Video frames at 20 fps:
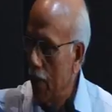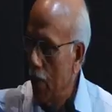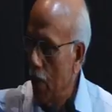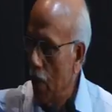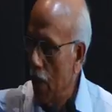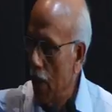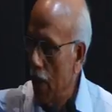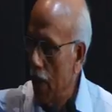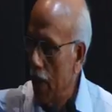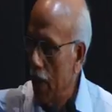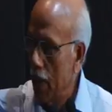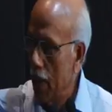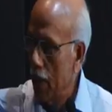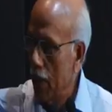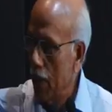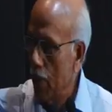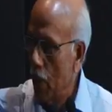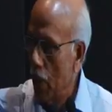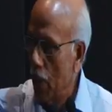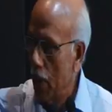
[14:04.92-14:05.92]
smaller,
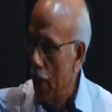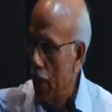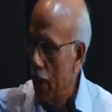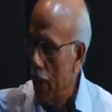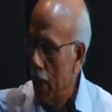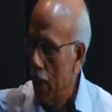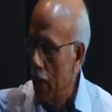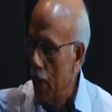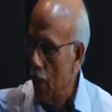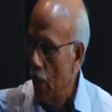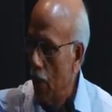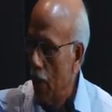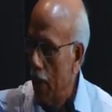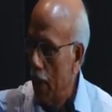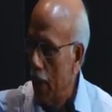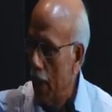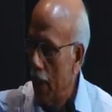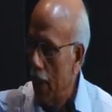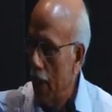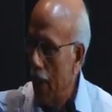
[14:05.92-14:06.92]
smaller,
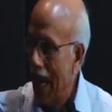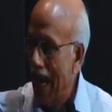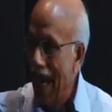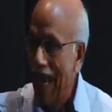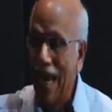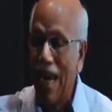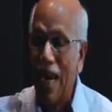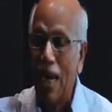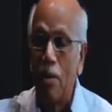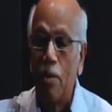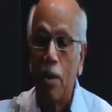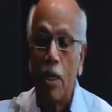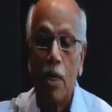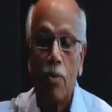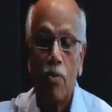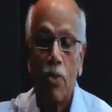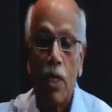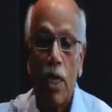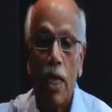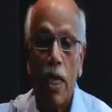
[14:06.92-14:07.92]
smaller, and
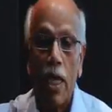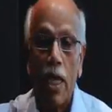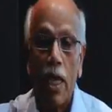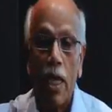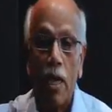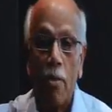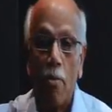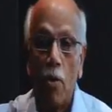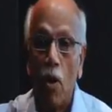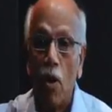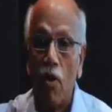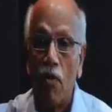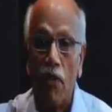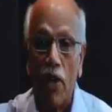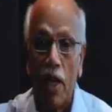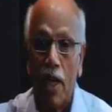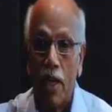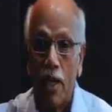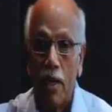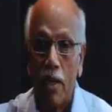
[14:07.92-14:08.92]
becomes
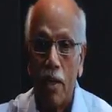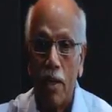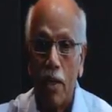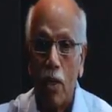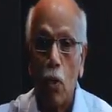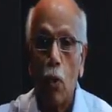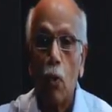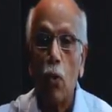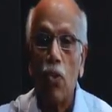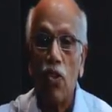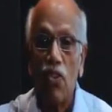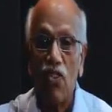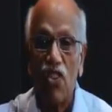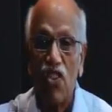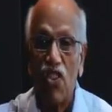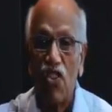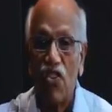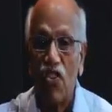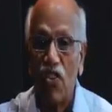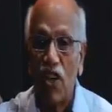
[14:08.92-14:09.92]
amorphic. Loses
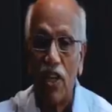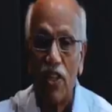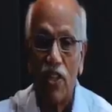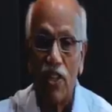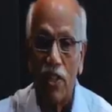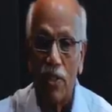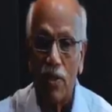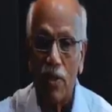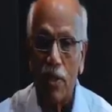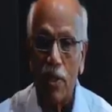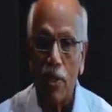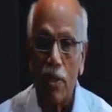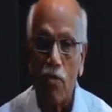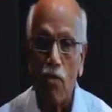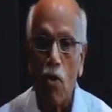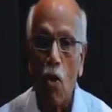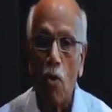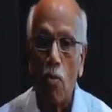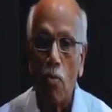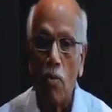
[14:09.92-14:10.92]
its structure,
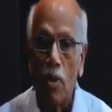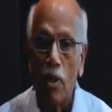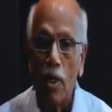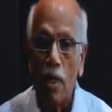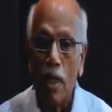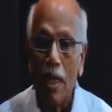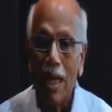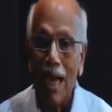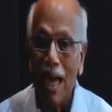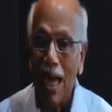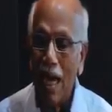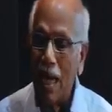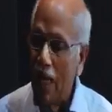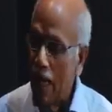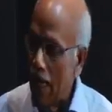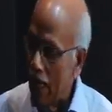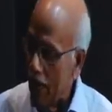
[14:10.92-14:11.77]
form. And